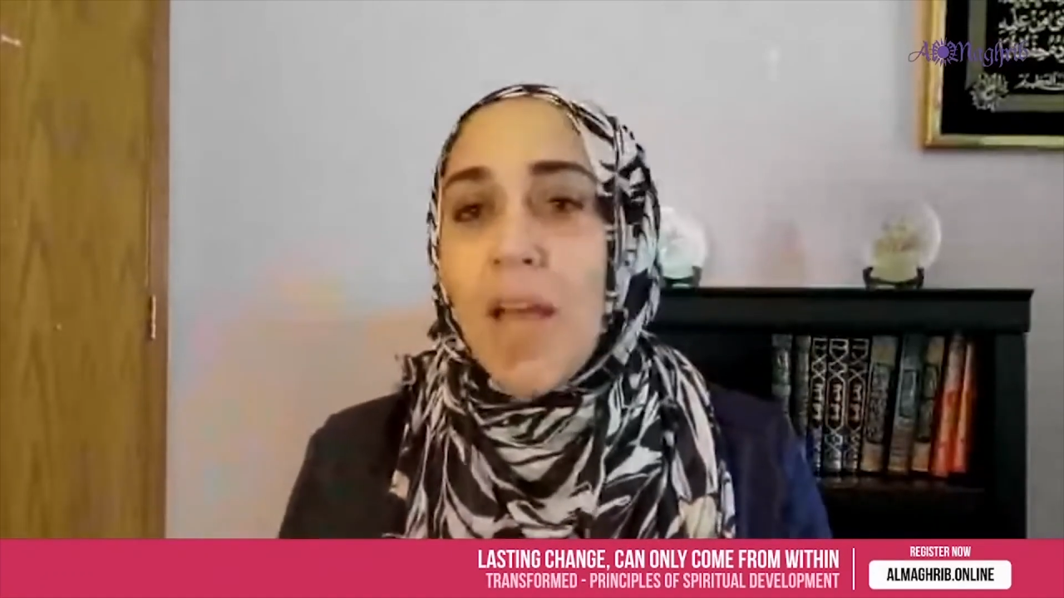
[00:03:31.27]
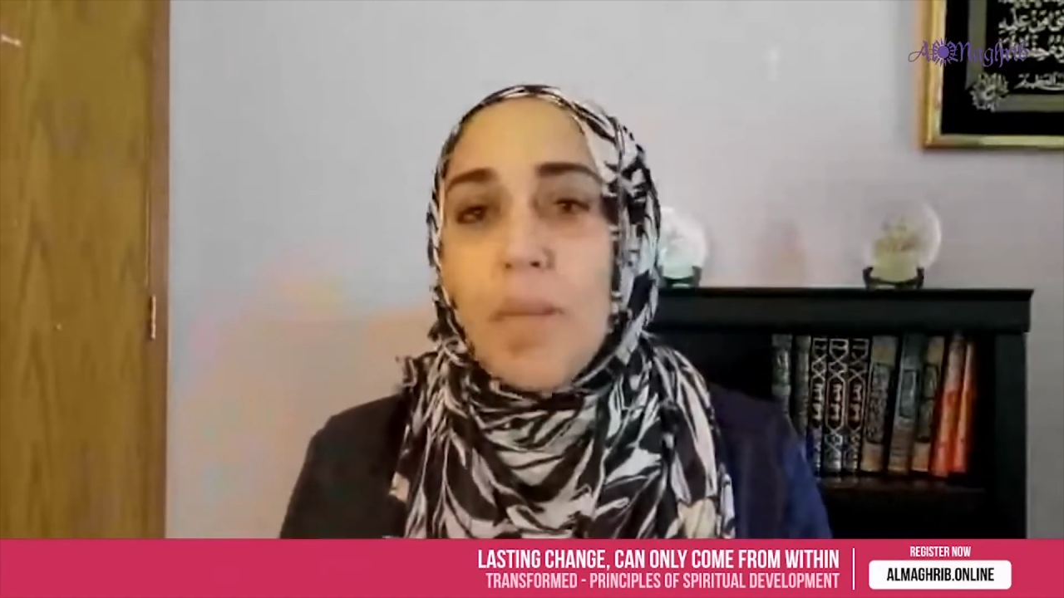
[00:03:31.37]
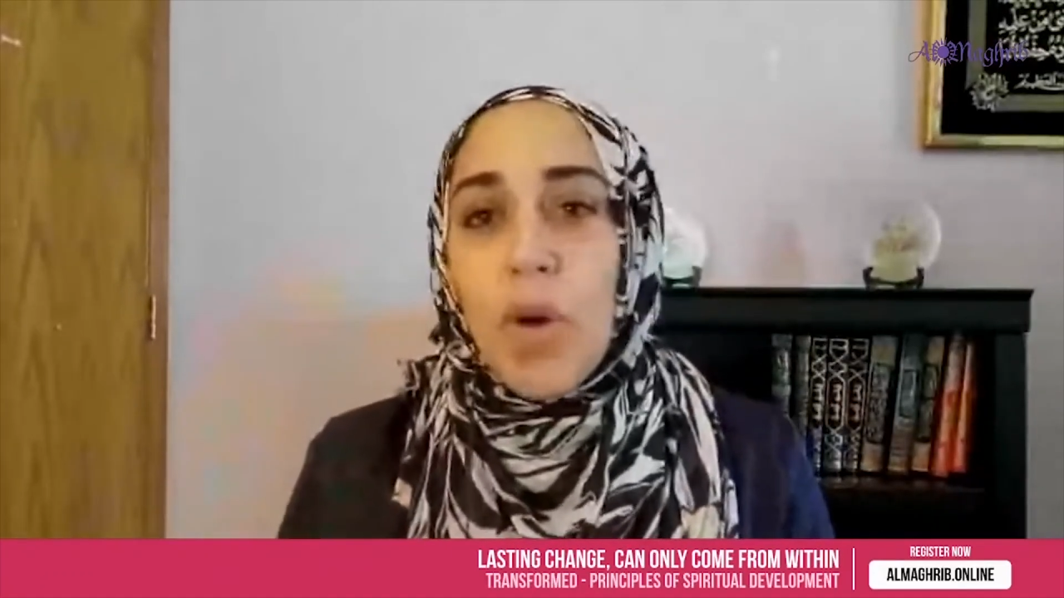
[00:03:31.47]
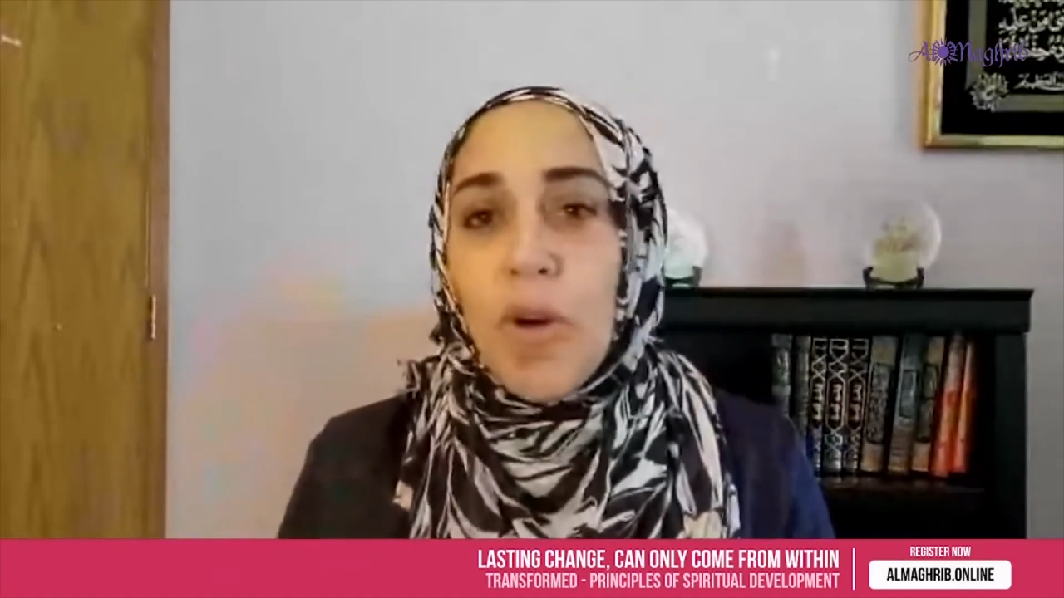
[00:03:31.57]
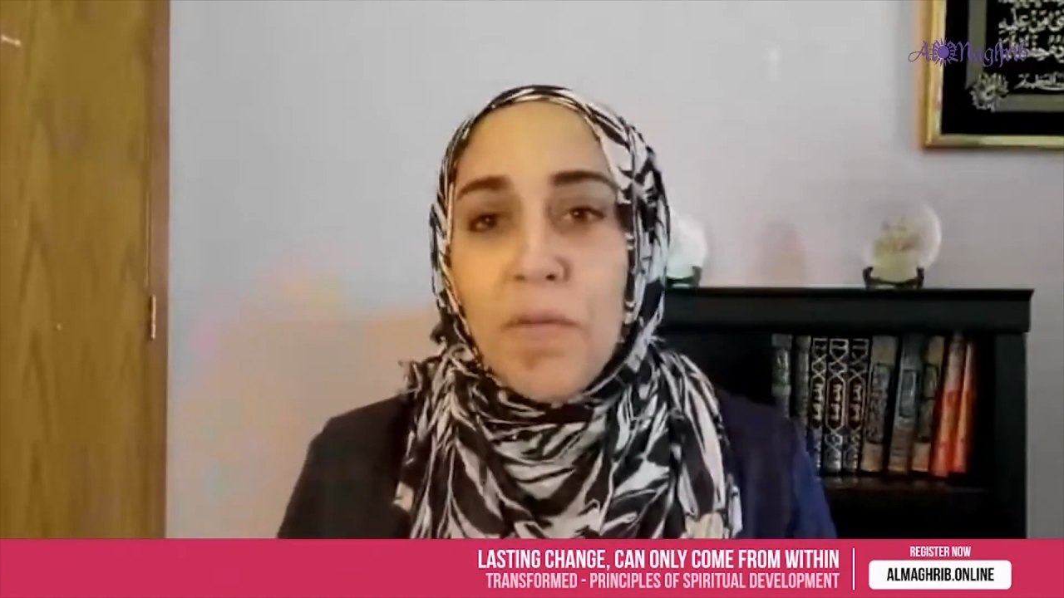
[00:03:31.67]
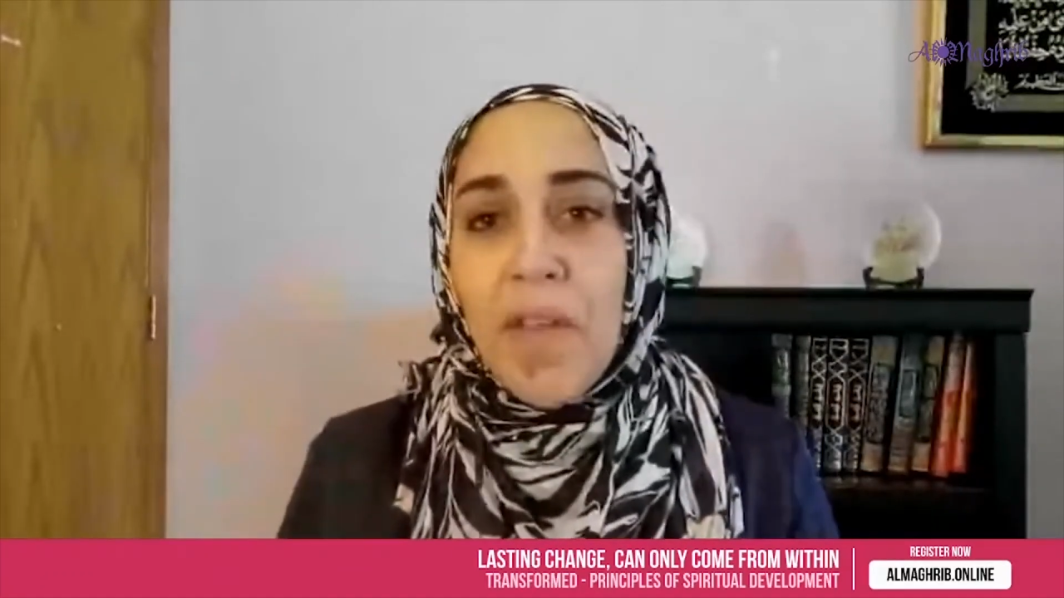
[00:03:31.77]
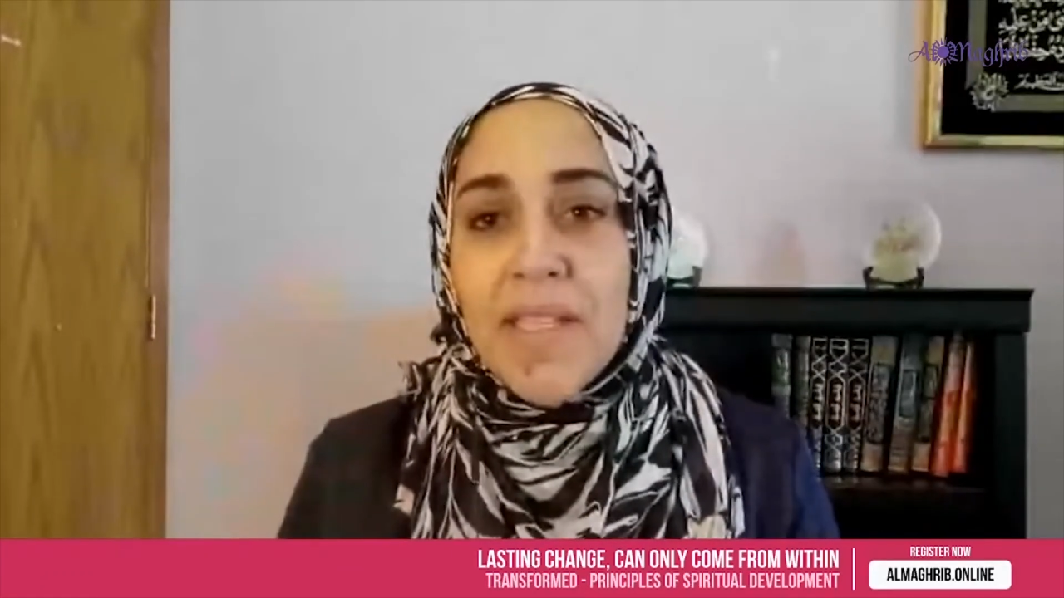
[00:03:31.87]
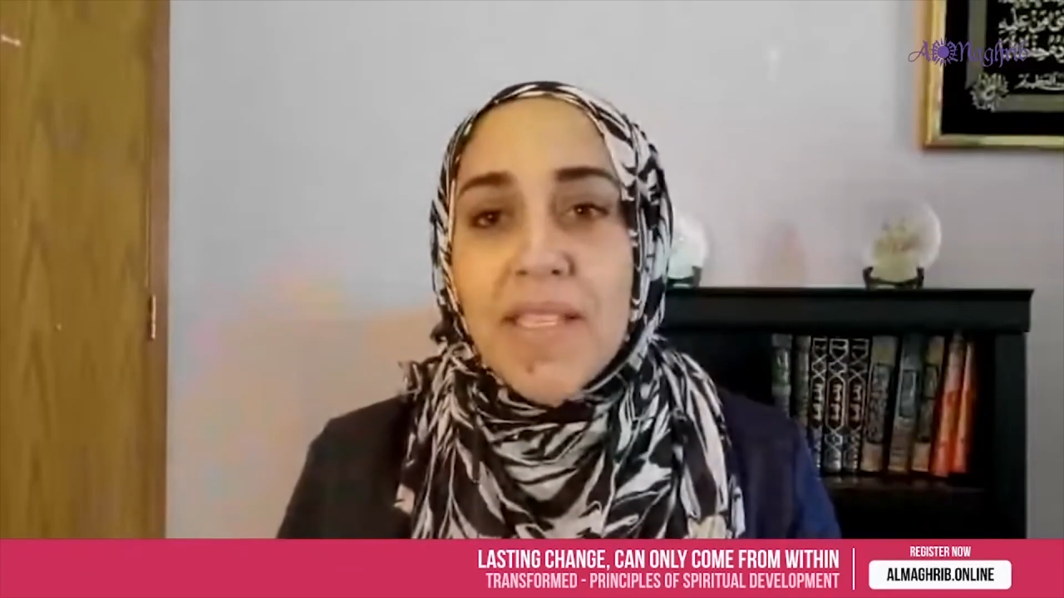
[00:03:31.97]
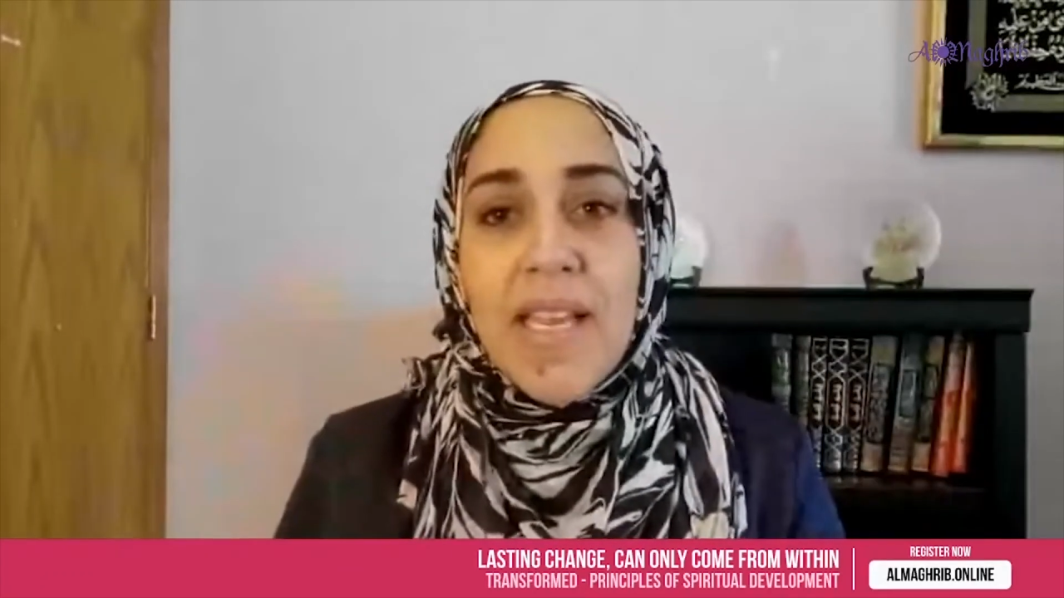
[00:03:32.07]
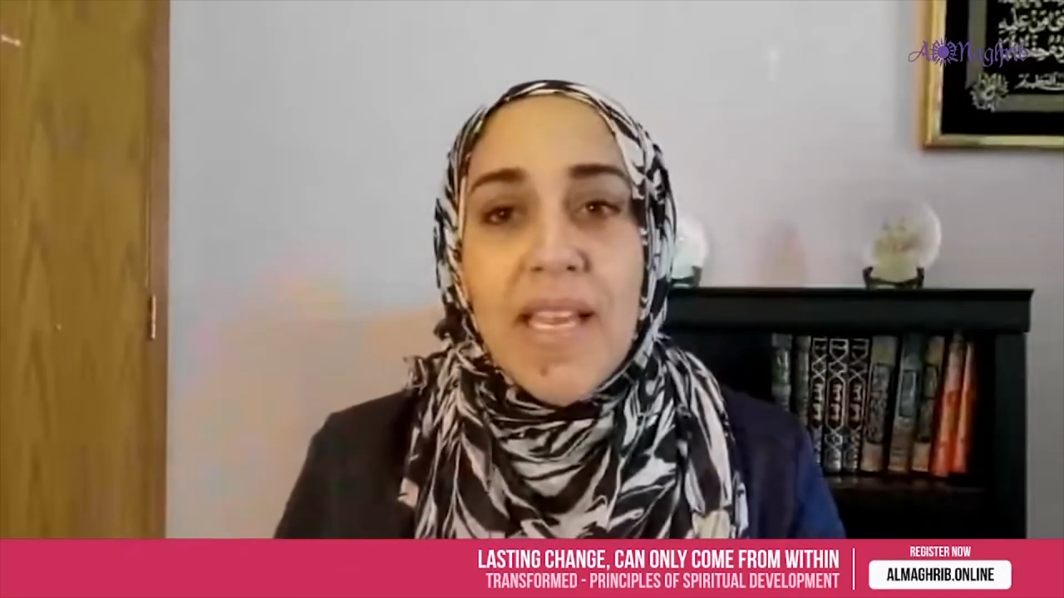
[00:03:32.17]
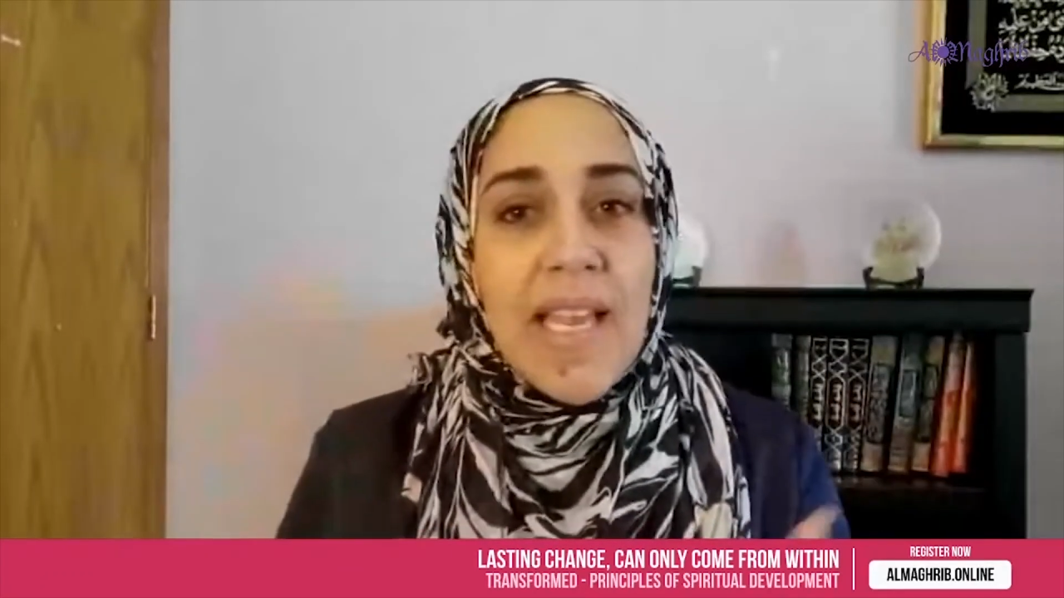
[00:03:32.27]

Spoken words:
not perfect